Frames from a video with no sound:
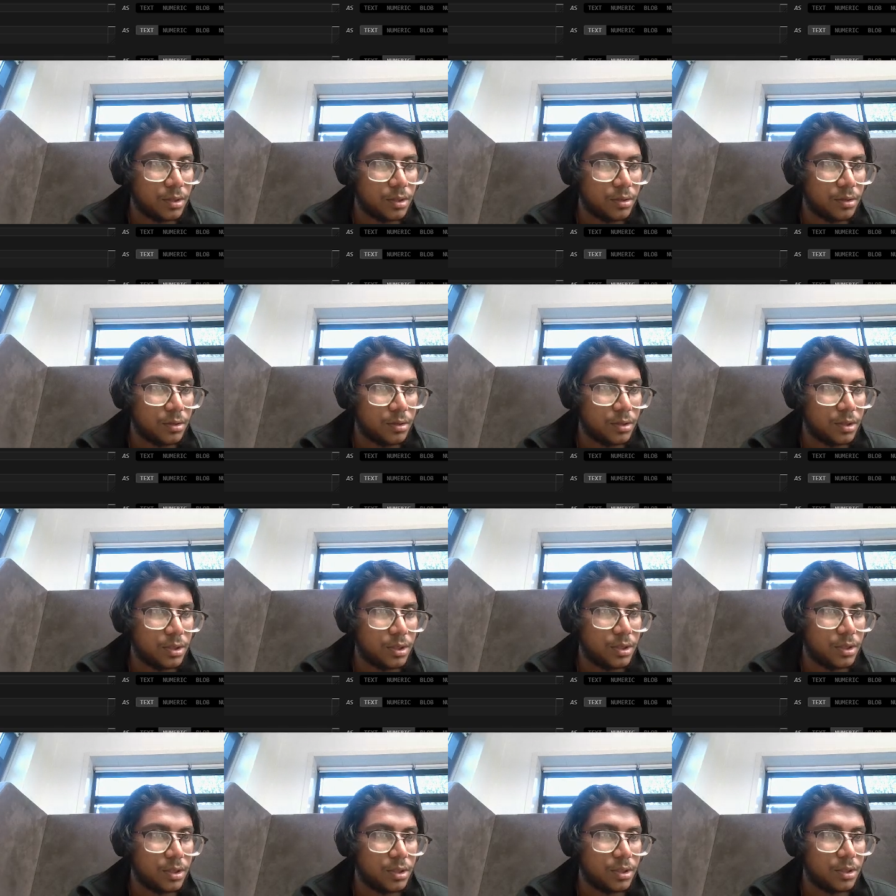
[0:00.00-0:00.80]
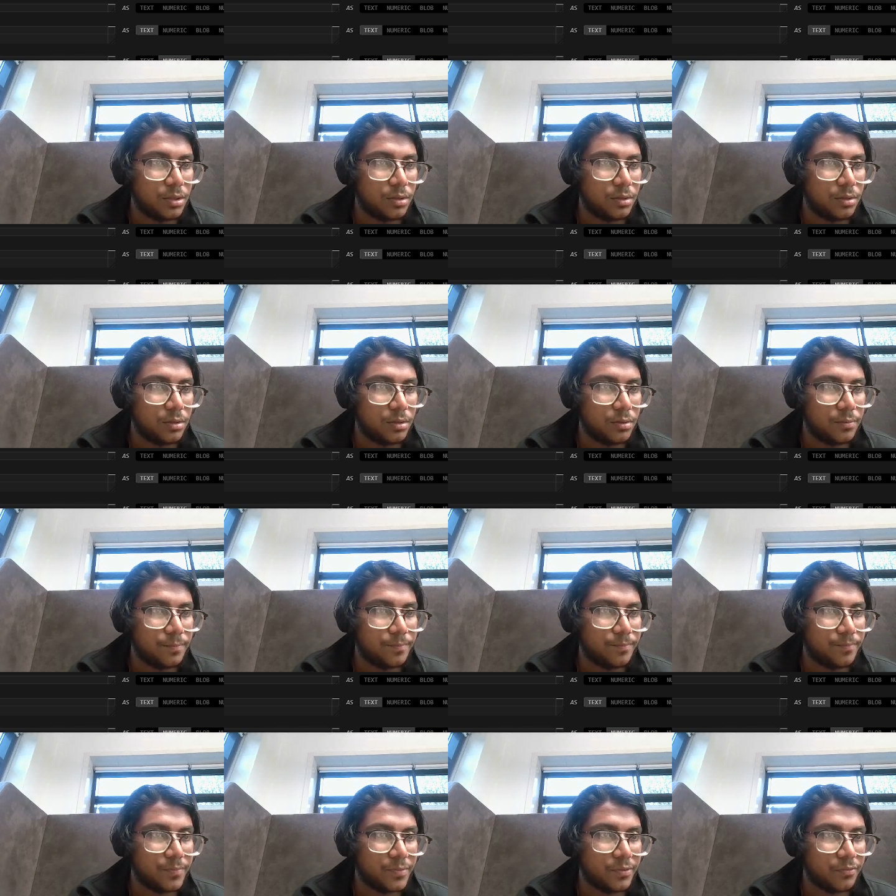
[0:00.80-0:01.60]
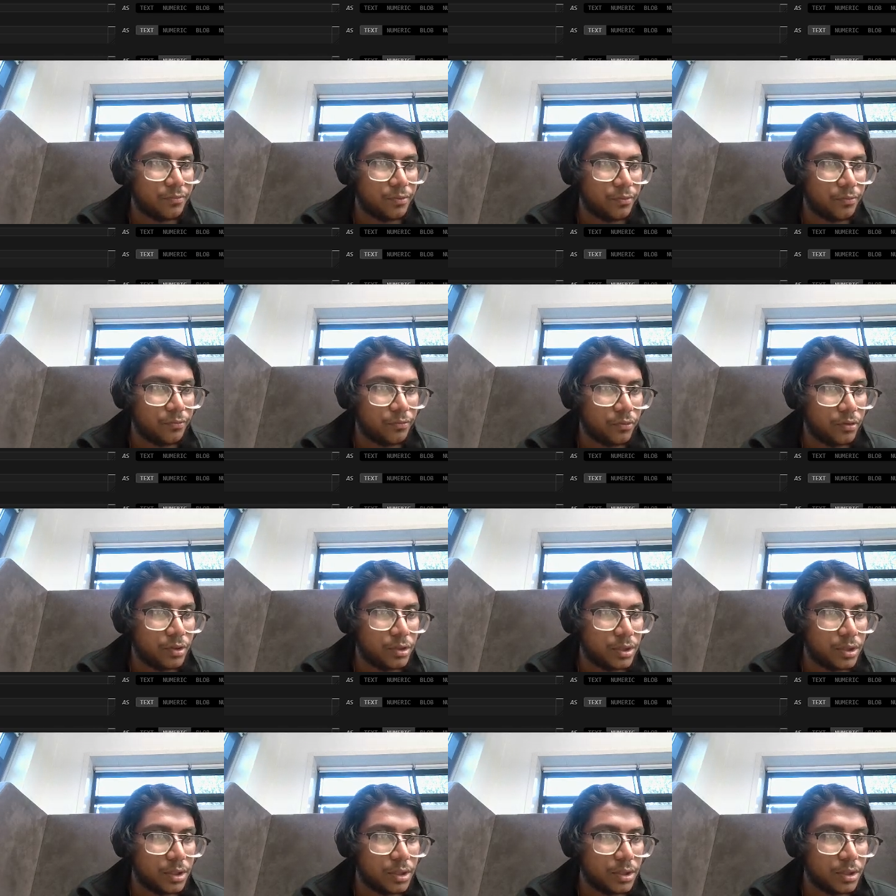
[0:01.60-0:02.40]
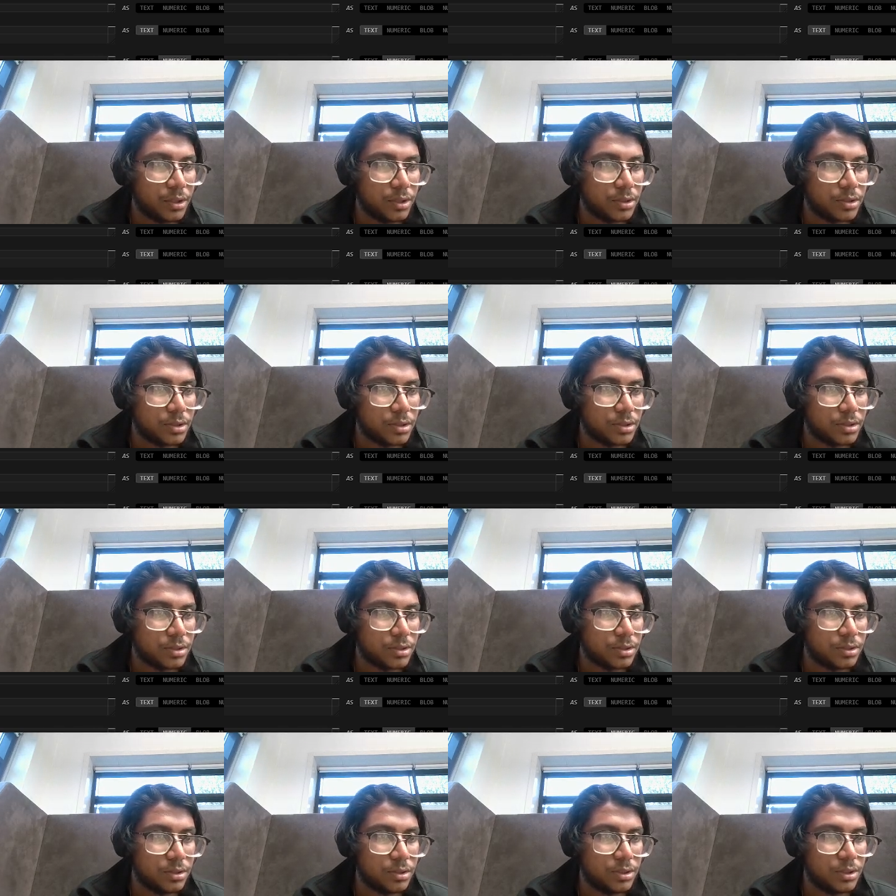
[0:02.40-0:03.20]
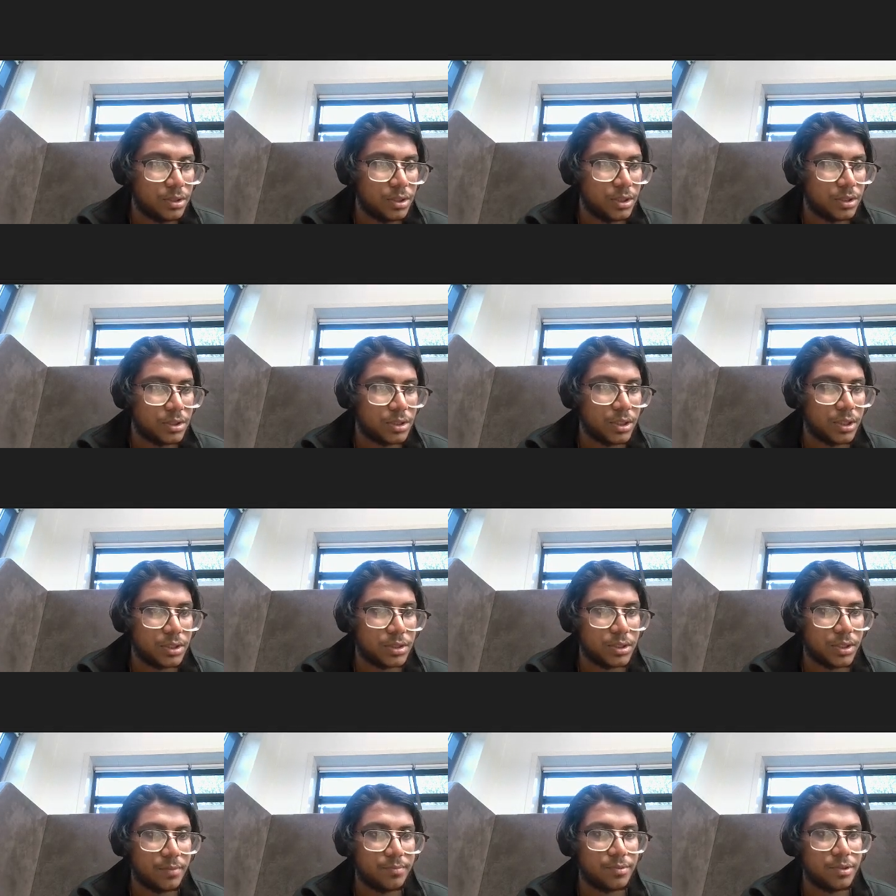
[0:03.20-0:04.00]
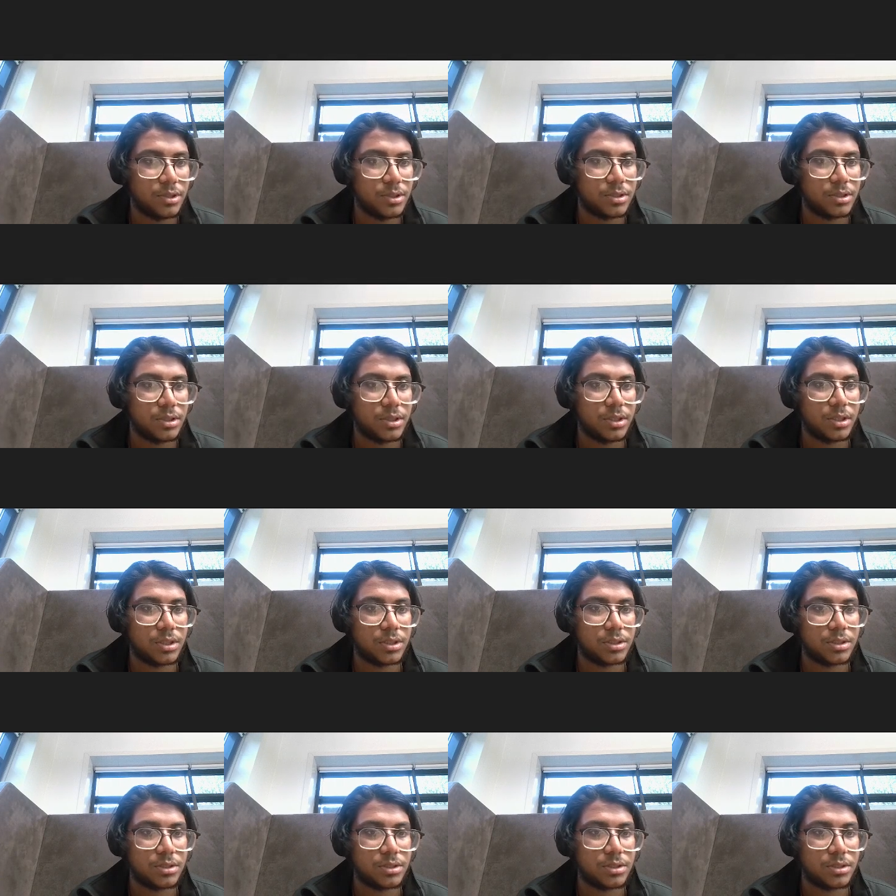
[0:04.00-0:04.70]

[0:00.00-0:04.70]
Then for front end, it's JSX, AppJSX.